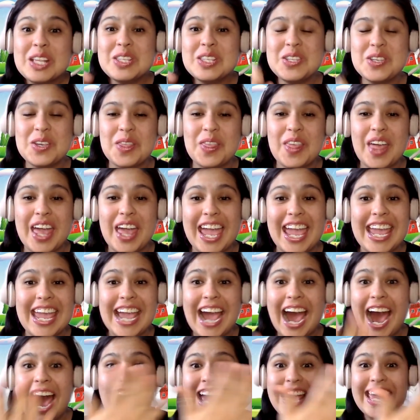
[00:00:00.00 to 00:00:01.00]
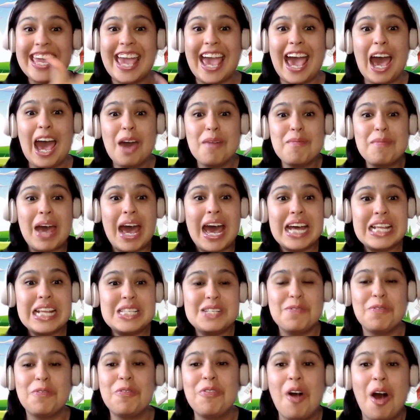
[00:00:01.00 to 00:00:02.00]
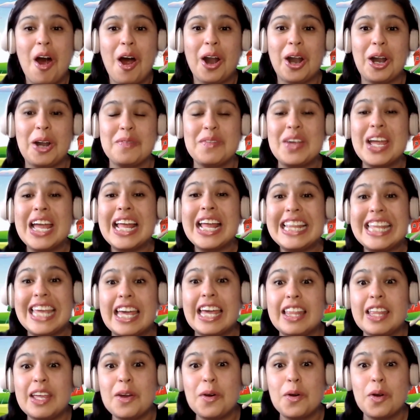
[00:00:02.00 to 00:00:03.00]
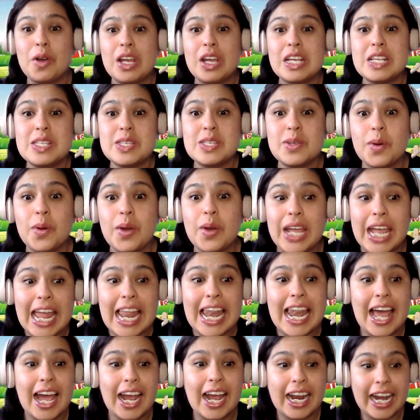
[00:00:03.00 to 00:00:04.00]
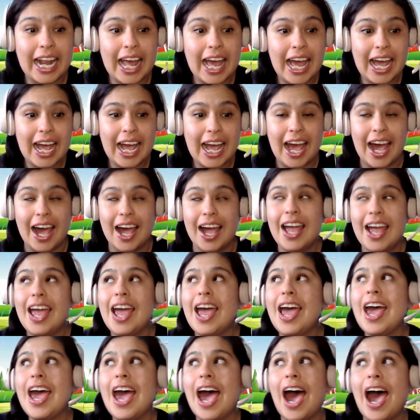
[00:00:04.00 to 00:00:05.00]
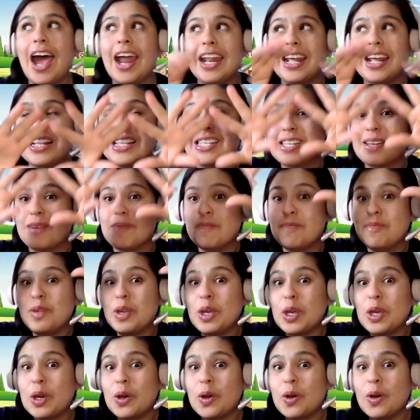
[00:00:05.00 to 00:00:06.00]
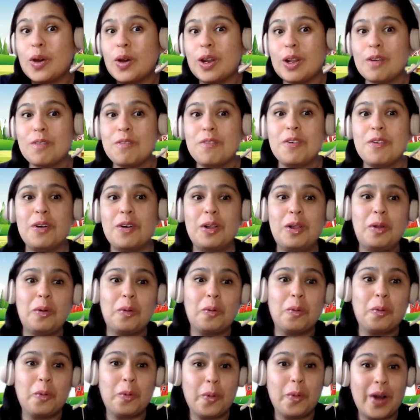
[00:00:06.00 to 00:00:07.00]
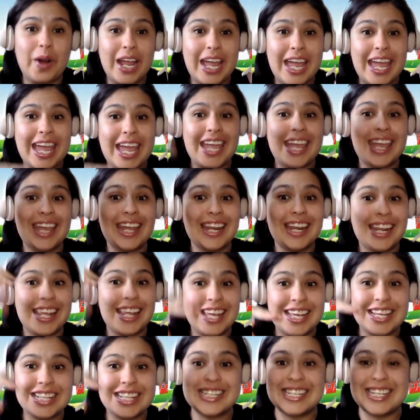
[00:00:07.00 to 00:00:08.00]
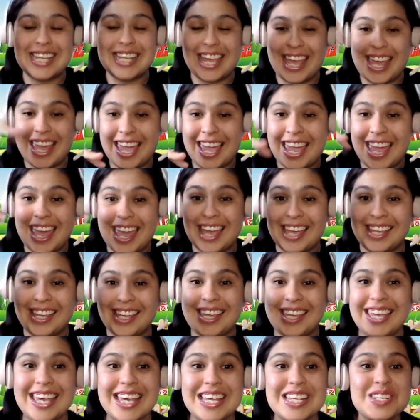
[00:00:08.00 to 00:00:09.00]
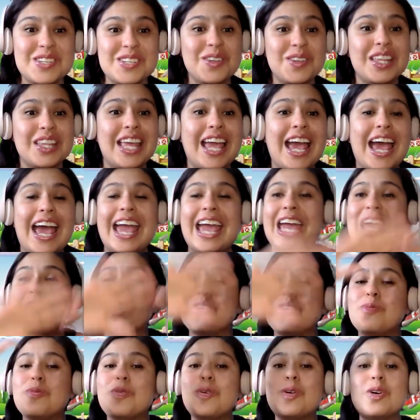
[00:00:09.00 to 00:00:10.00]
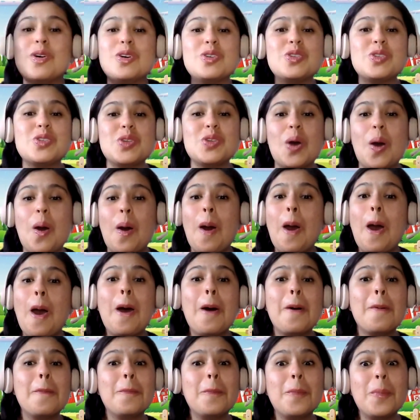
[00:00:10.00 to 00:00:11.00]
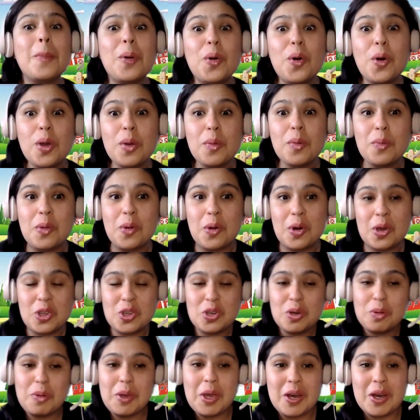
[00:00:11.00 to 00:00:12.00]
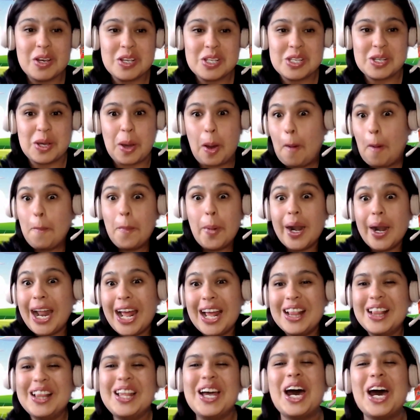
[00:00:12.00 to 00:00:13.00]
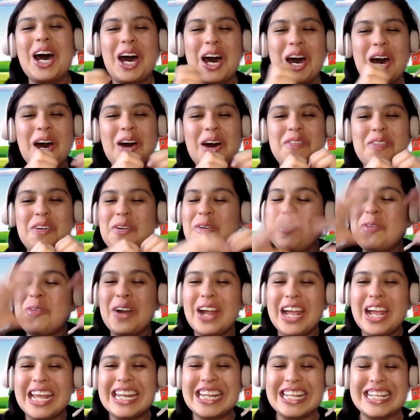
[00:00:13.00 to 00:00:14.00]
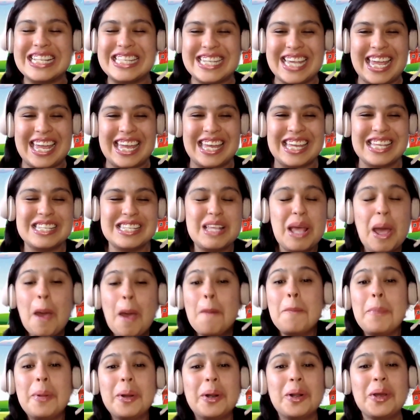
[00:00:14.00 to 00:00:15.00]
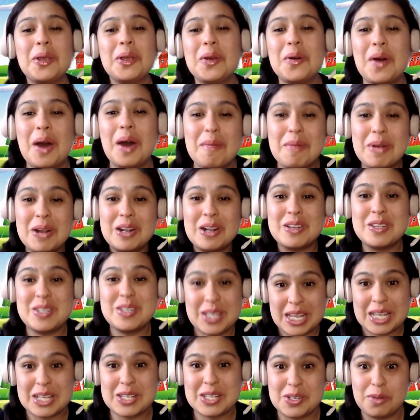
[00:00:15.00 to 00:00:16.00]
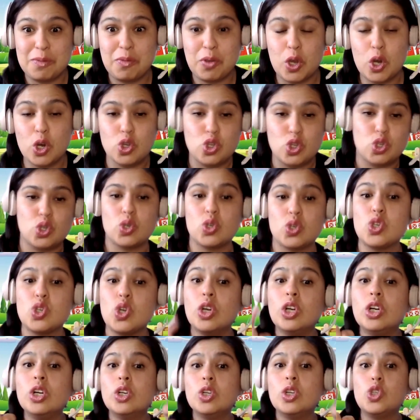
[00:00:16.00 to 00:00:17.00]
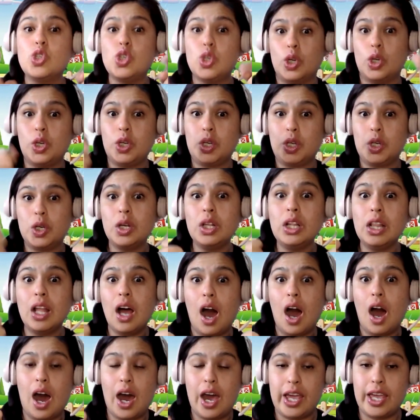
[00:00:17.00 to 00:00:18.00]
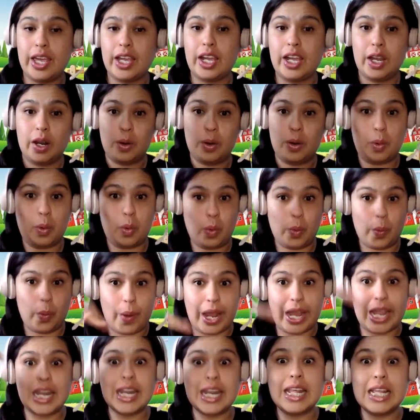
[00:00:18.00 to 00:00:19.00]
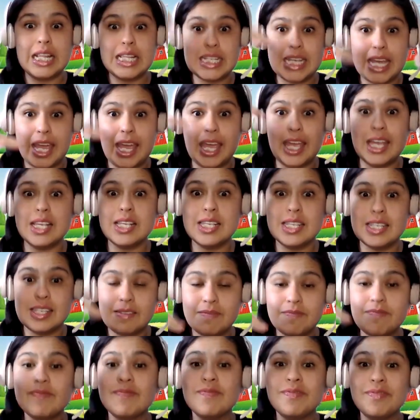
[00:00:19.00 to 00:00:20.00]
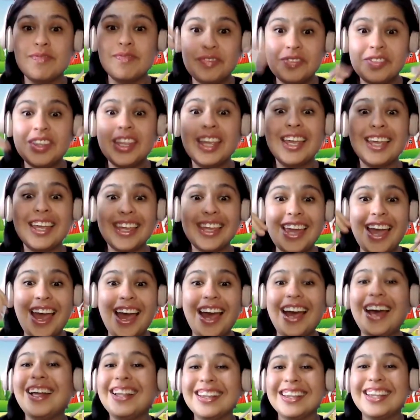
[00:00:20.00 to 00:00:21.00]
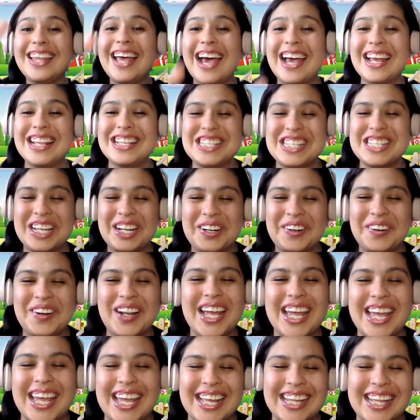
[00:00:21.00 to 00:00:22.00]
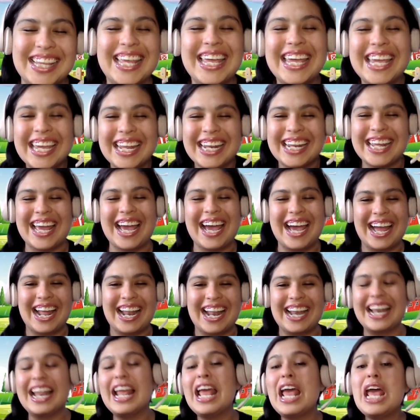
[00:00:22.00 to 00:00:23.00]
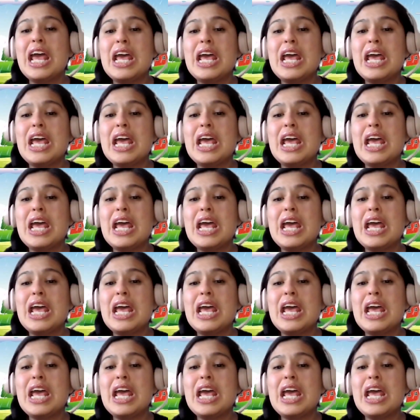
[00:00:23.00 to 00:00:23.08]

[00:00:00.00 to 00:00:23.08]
Today I am at the farm. El día de hoy estoy en la granja. And it's a beautiful rainy day. Y es un día hermoso, muy lluvioso. But I love rainy days. Pero yo amo los días lluviosos. Do you like rainy days? That's great. Genial.